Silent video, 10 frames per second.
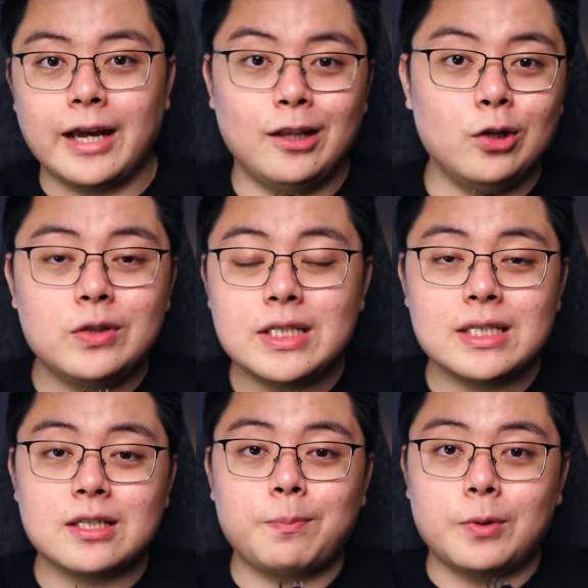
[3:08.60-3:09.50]
I know this
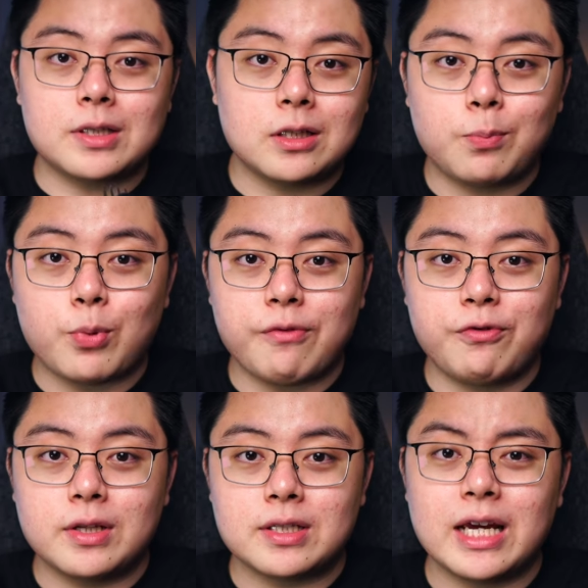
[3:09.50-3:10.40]
is a personal
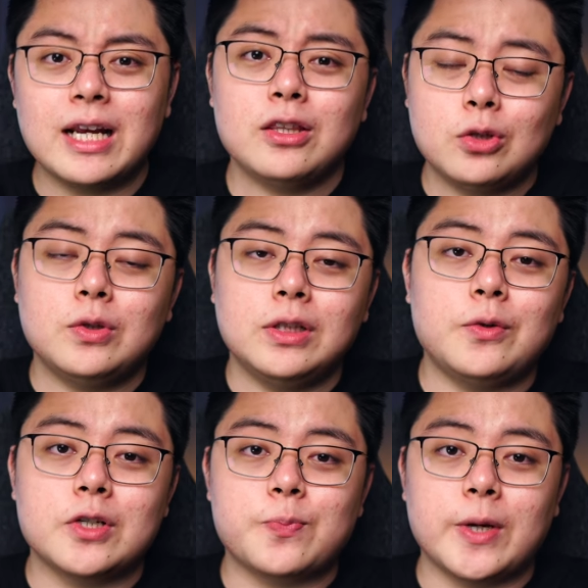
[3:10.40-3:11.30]
preference and I totally
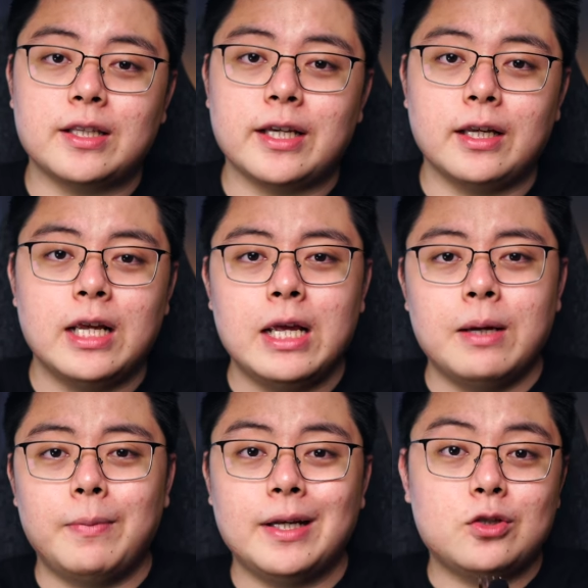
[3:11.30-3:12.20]
respect that,
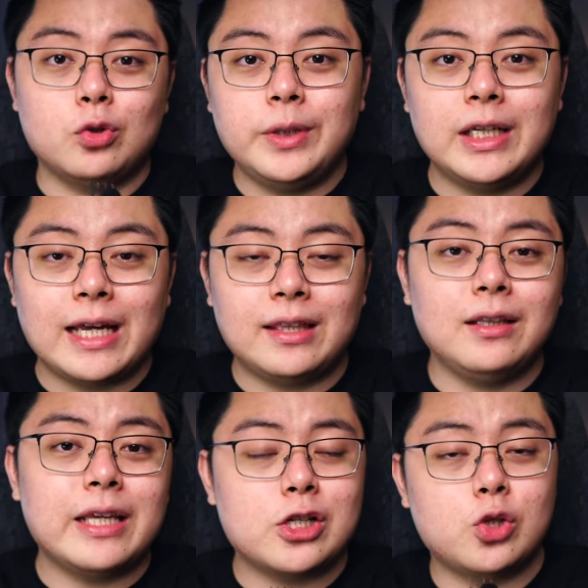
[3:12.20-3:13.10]
but to me, I
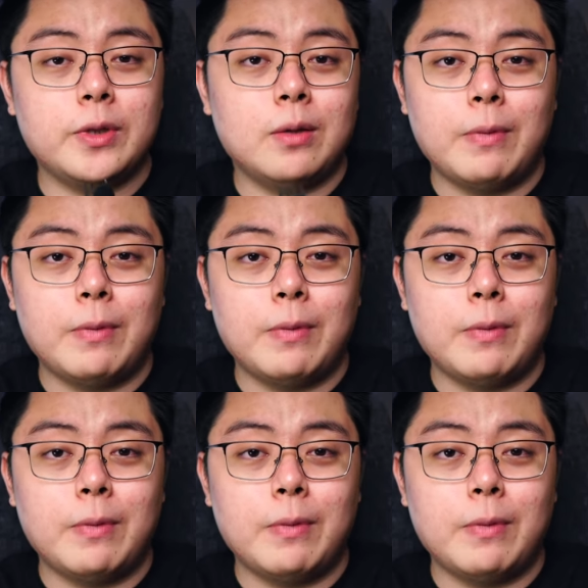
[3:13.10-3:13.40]
think there should be a